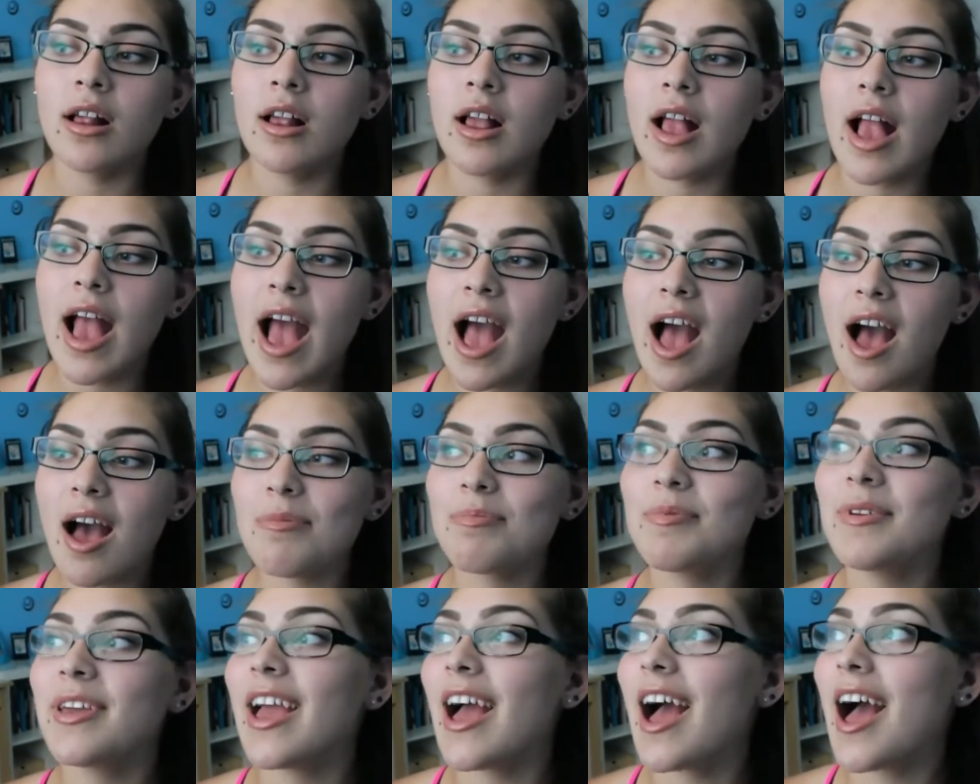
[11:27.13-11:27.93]

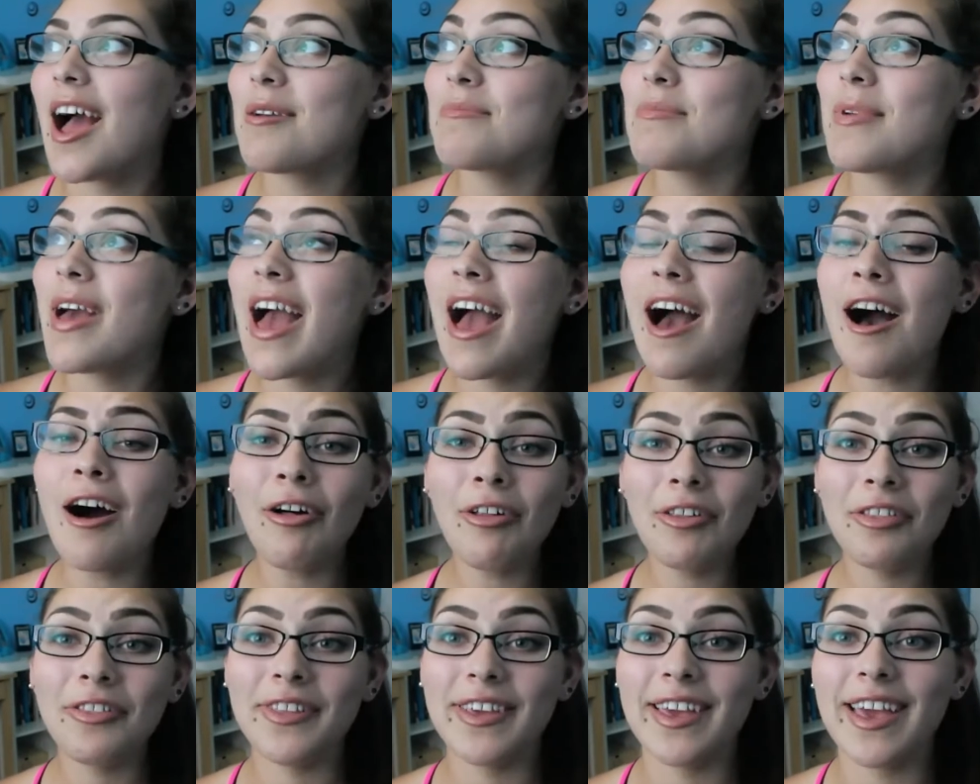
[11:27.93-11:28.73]
happy, I'm
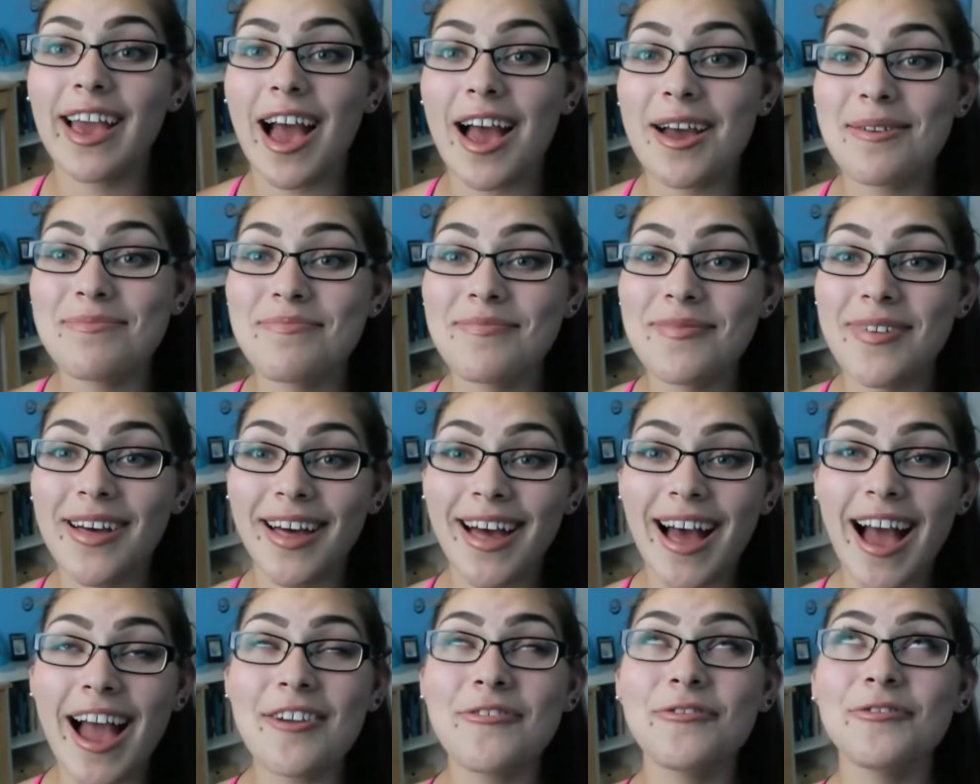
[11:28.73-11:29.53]
healthy, I
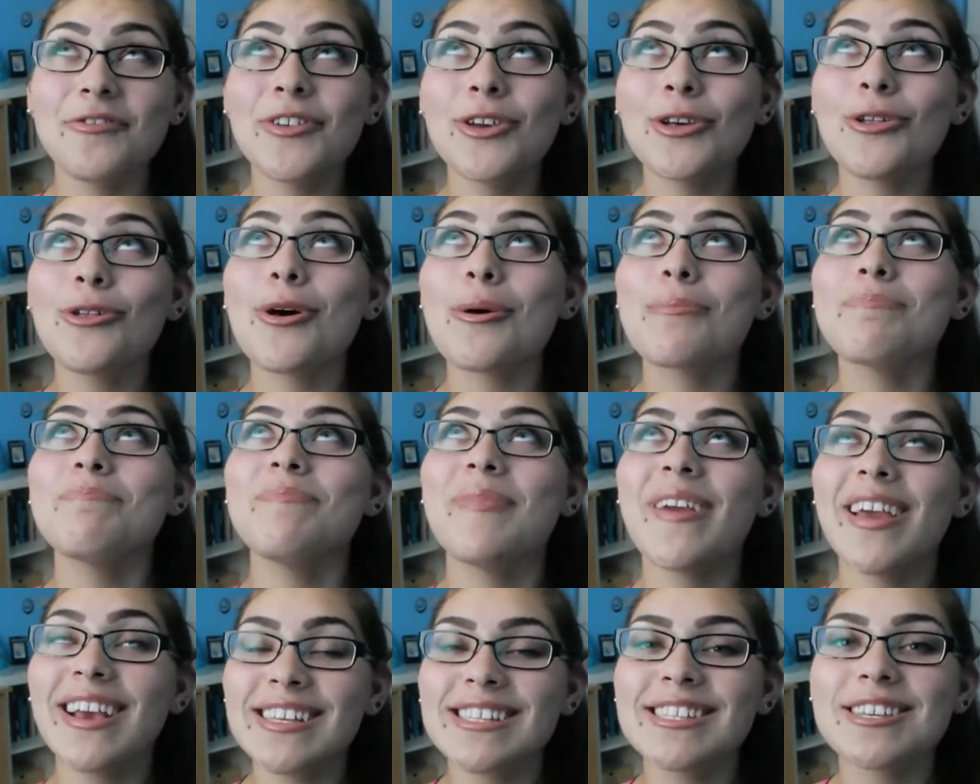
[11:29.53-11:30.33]
feel
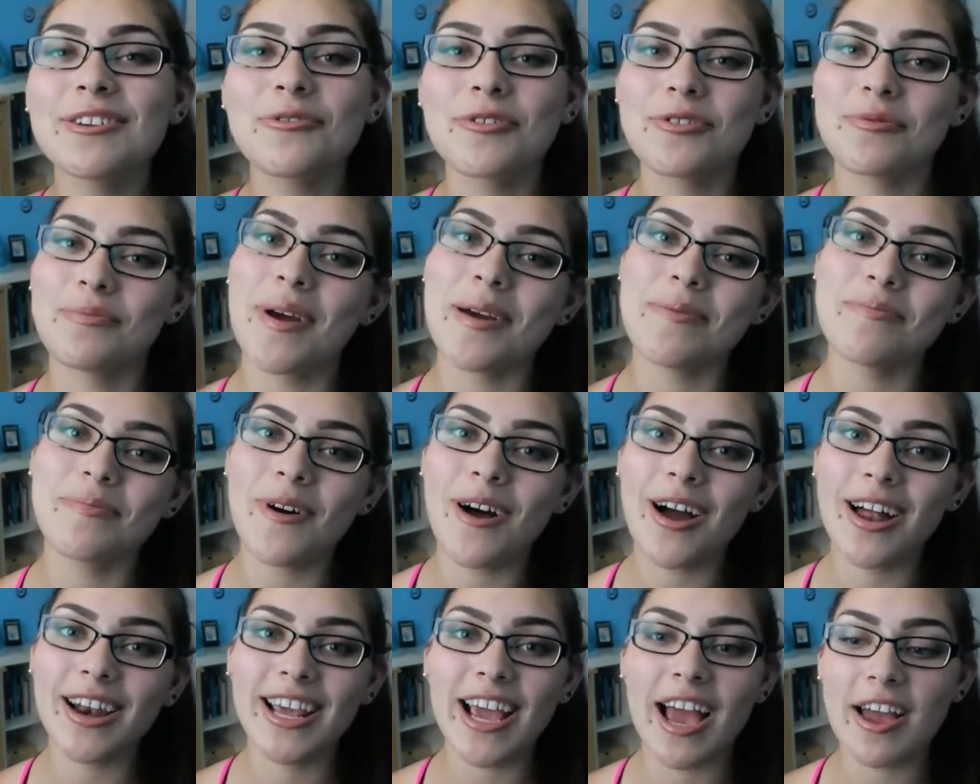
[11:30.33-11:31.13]
amazing with my
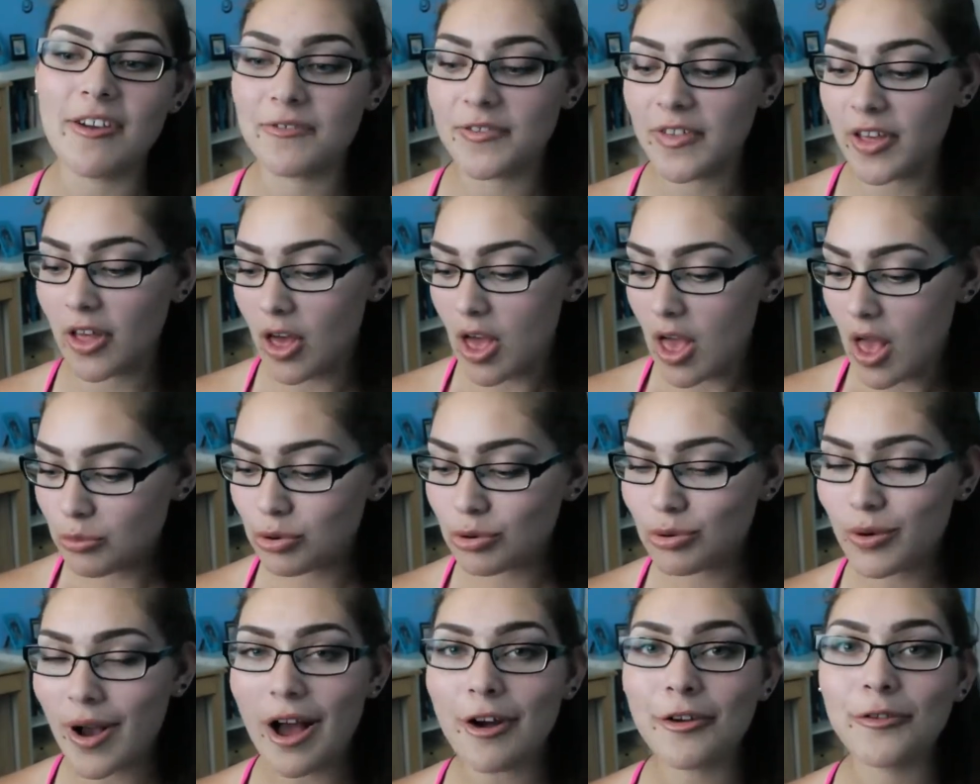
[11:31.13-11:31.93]
body, I feel
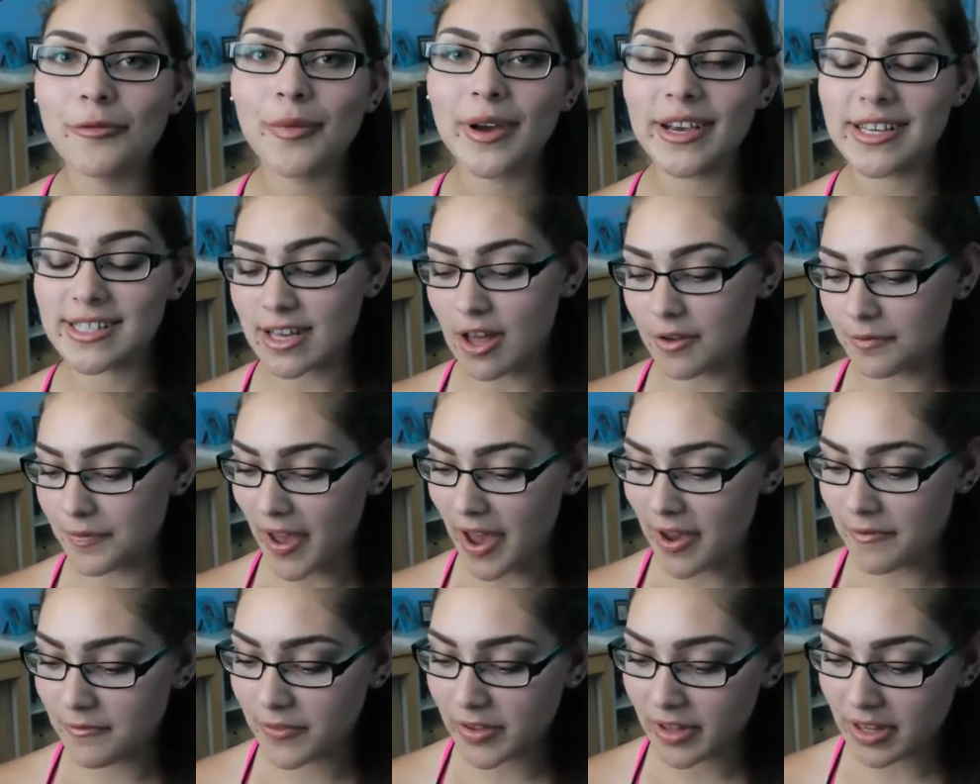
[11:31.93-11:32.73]
proud of myself,
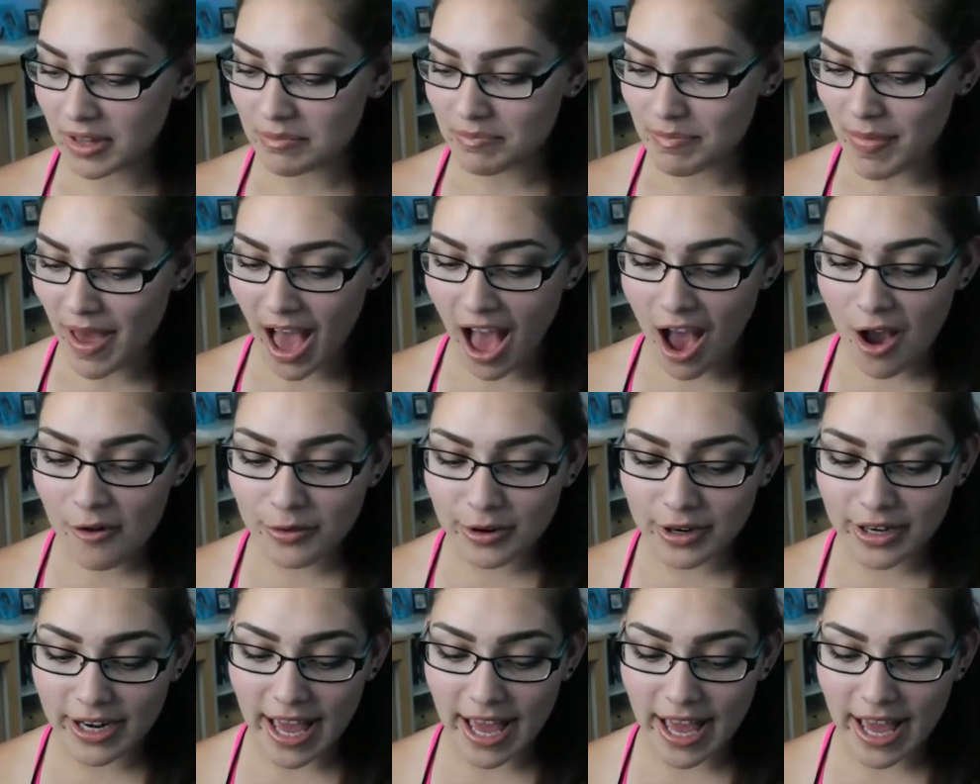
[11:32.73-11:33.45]
I feel empowered,